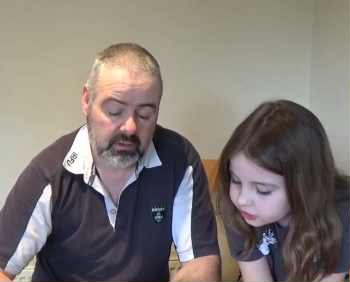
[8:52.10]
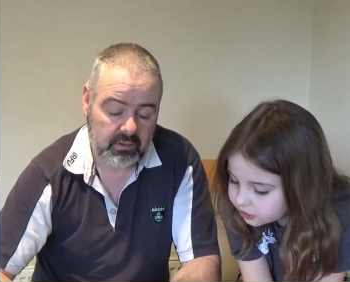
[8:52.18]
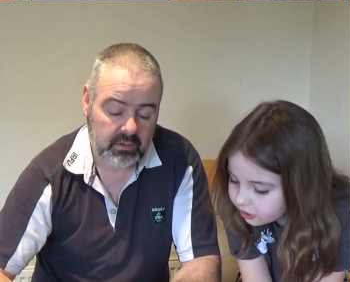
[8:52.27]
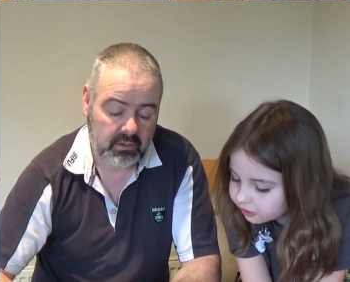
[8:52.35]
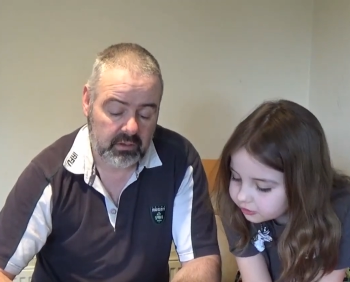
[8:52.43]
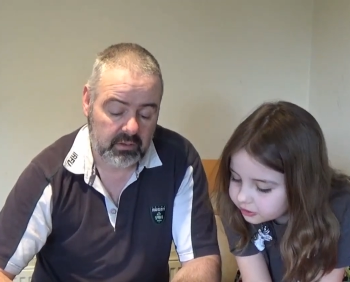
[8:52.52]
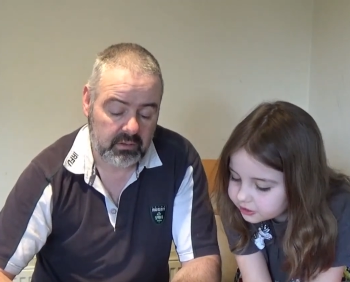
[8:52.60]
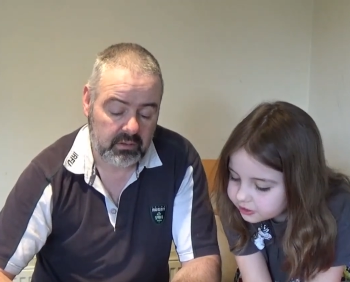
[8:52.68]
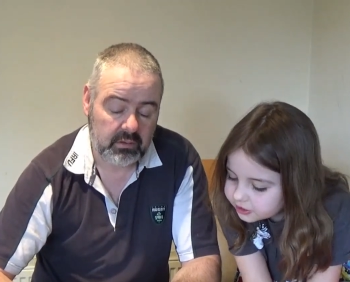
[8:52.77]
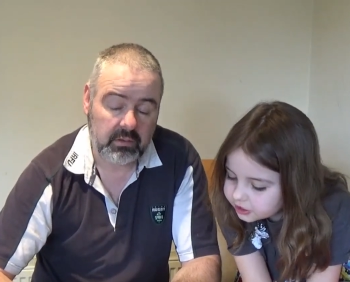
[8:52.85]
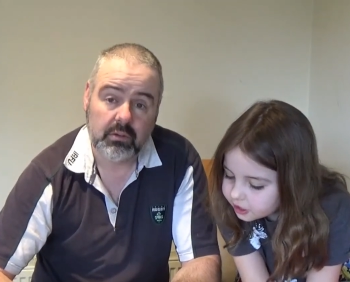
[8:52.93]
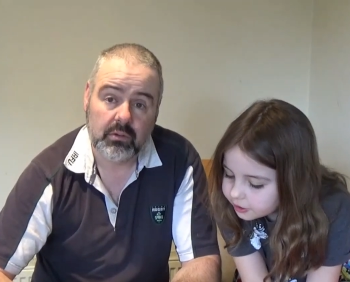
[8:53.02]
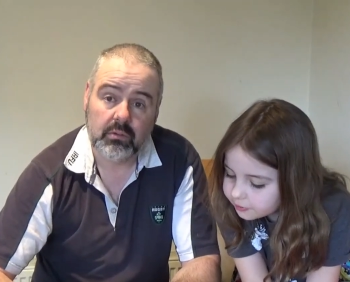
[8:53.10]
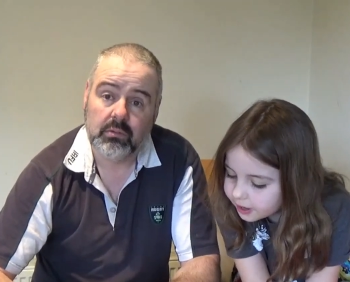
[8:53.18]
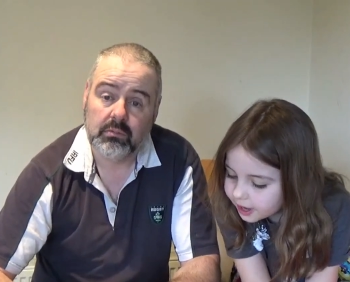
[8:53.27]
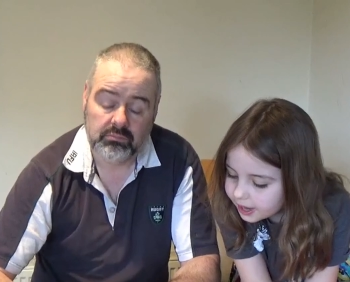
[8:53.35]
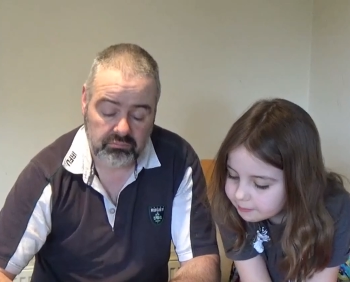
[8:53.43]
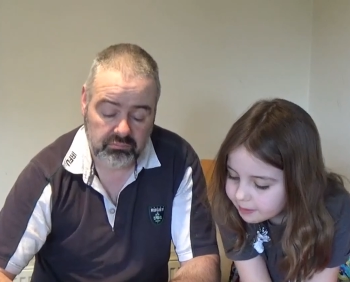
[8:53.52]
Speaker 1: Scotland two,
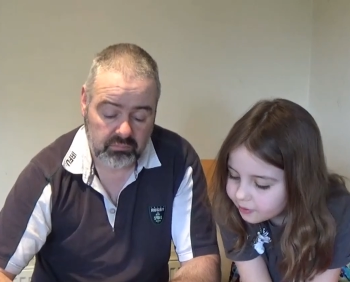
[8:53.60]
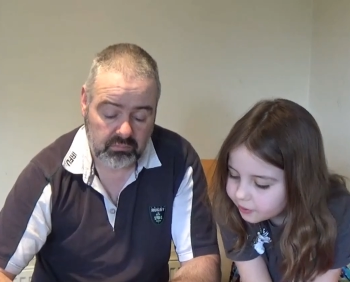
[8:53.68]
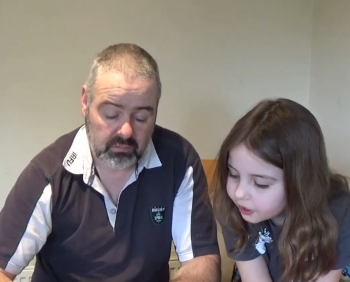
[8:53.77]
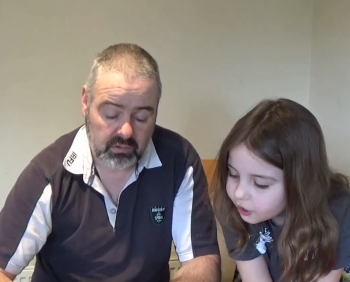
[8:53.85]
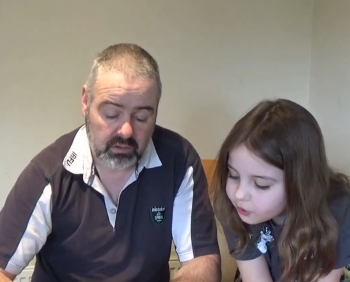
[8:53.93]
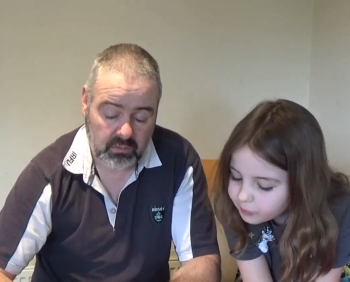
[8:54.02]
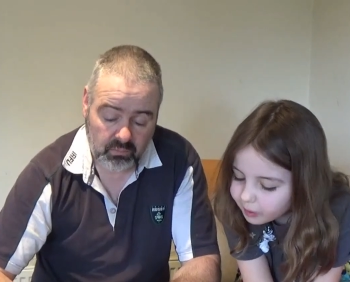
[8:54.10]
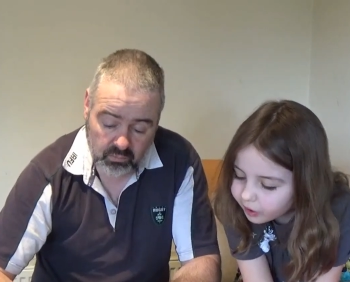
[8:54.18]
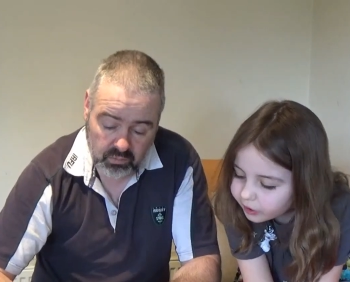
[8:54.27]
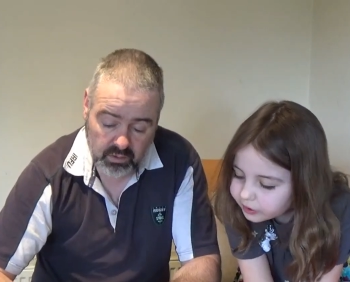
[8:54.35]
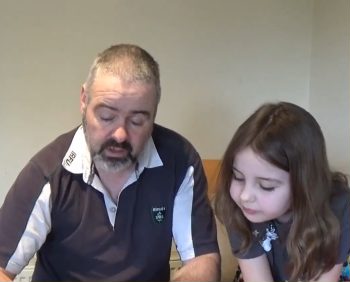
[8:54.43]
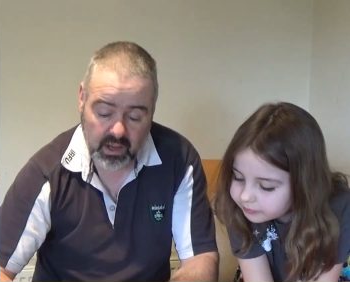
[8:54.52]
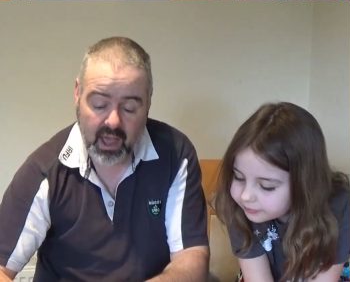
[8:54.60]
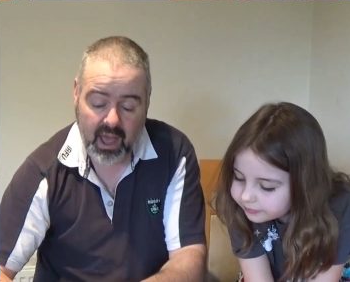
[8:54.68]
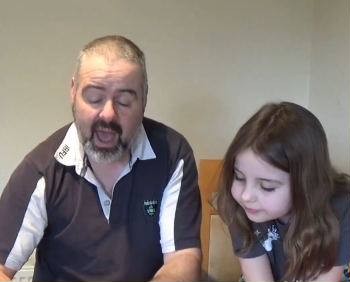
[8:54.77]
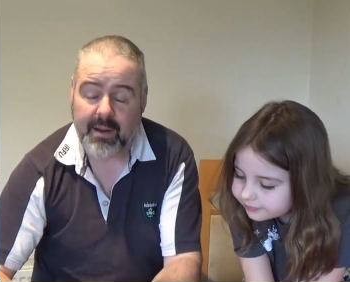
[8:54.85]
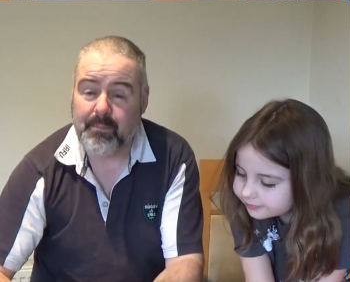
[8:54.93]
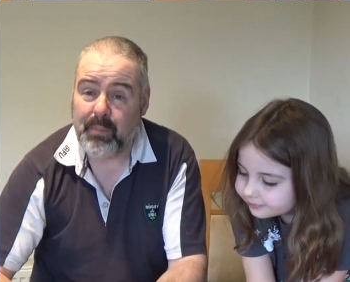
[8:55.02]
America one.
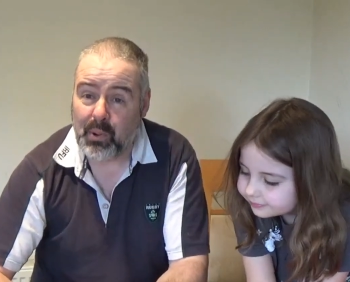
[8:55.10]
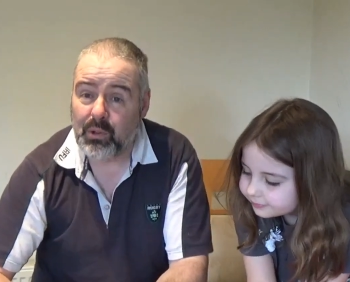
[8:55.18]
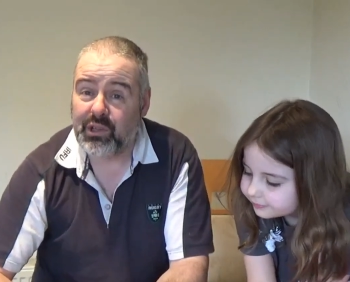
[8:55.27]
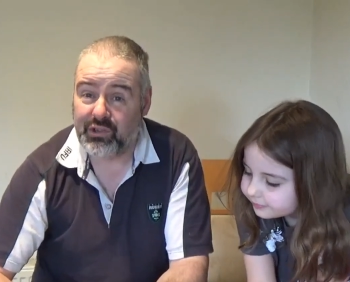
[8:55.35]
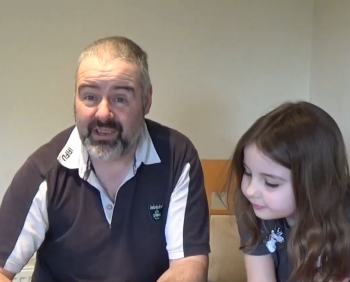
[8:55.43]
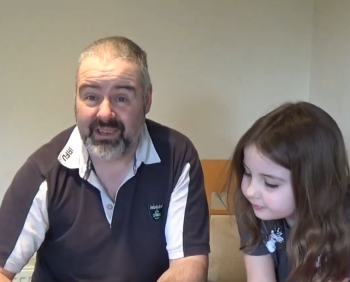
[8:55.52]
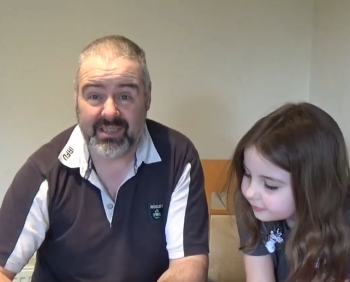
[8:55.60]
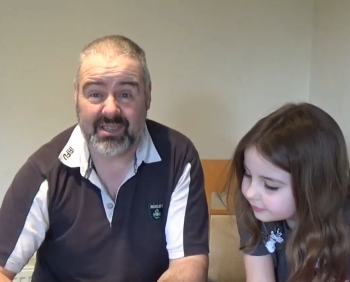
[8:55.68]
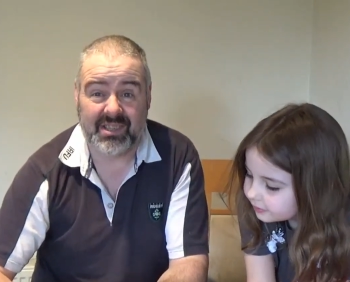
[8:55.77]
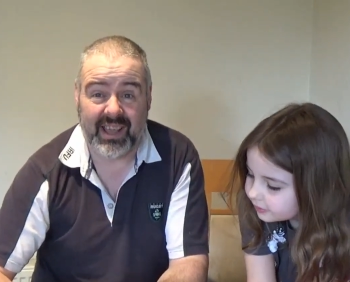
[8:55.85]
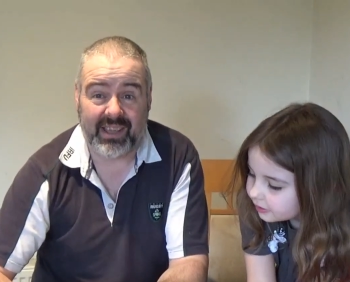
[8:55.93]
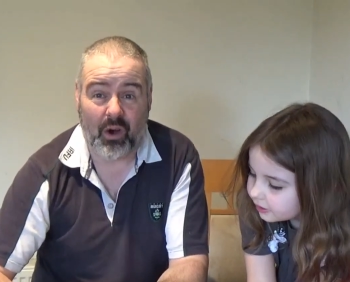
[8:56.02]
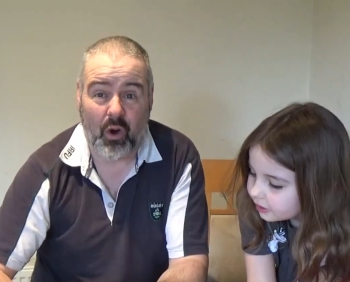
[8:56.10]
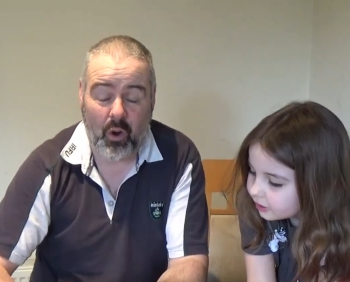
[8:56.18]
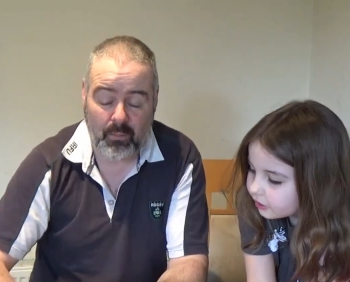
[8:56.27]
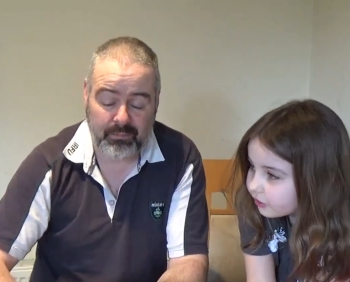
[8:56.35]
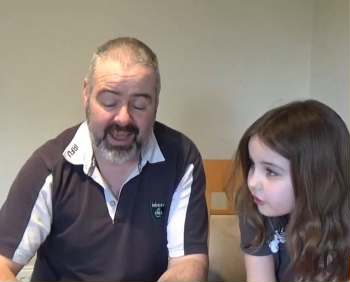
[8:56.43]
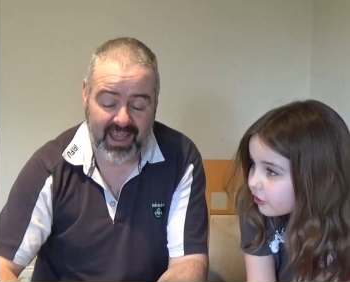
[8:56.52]
Speaker 2: And pool three, this is like a
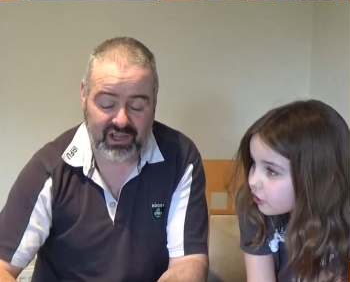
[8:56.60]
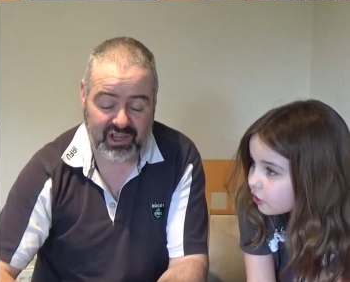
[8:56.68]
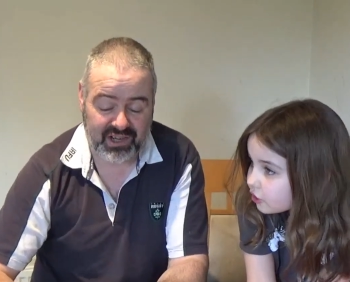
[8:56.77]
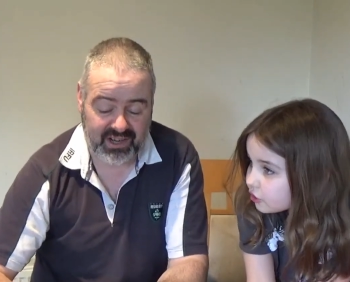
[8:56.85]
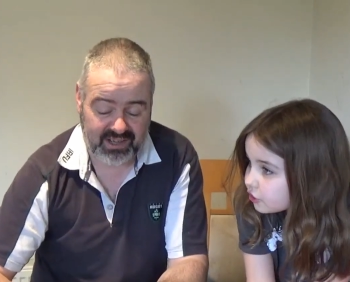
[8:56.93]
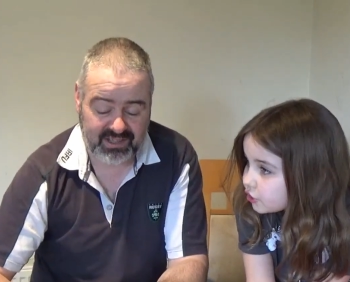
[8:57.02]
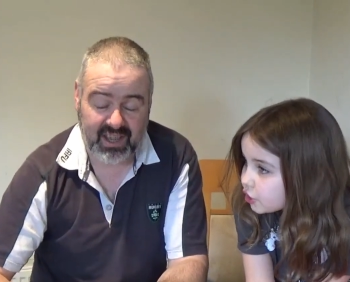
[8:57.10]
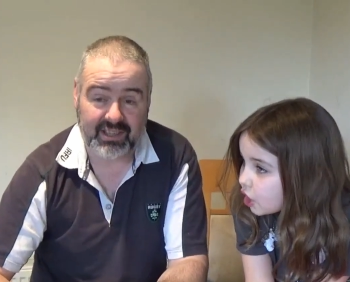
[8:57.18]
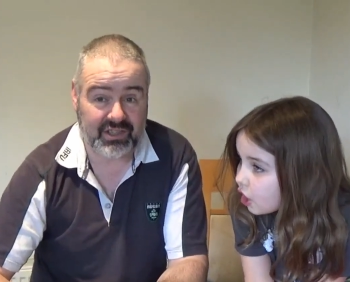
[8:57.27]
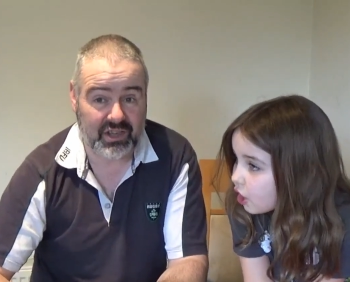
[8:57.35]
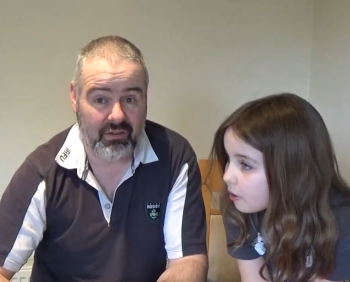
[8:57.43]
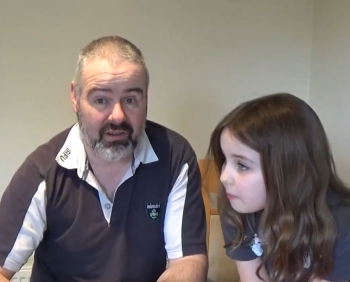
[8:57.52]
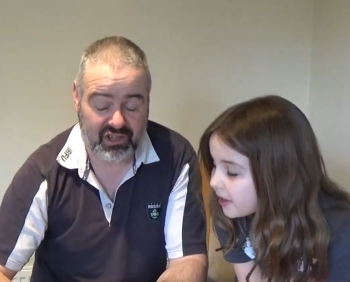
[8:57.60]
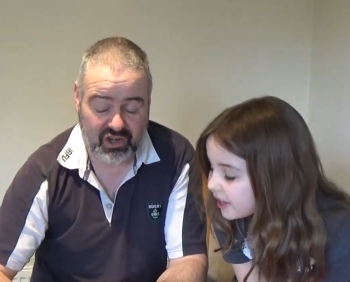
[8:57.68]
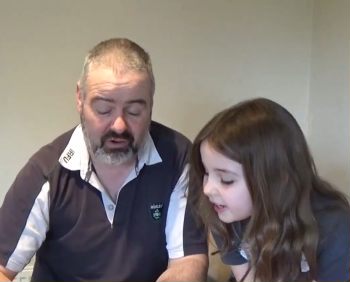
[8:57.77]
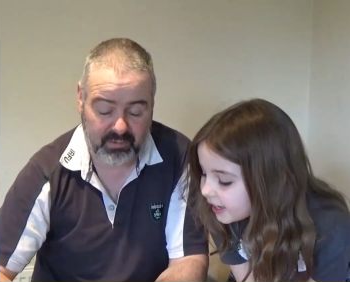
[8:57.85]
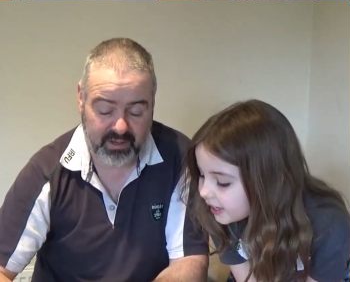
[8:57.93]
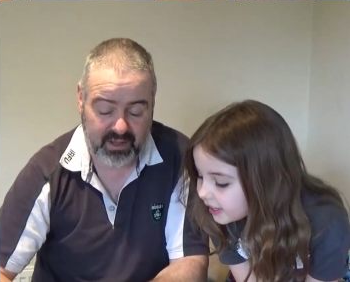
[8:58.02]
whole nation in a sense. Germany, Sorry,
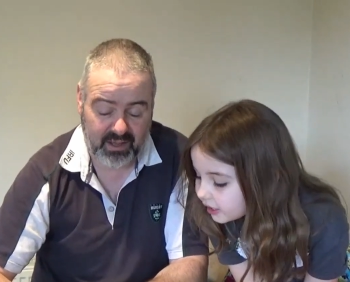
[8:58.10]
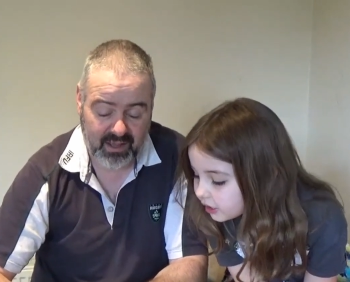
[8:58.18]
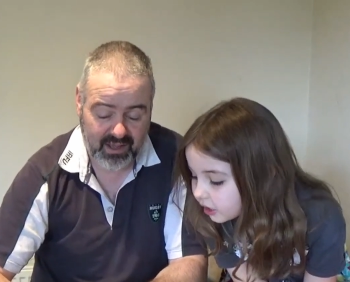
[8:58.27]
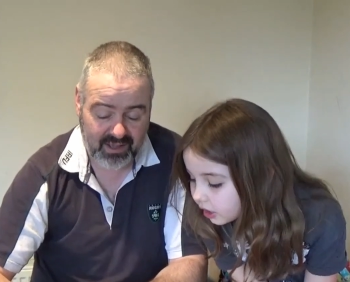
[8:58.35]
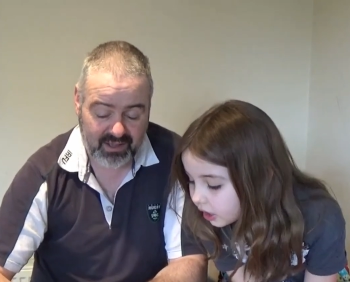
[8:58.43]
Germany.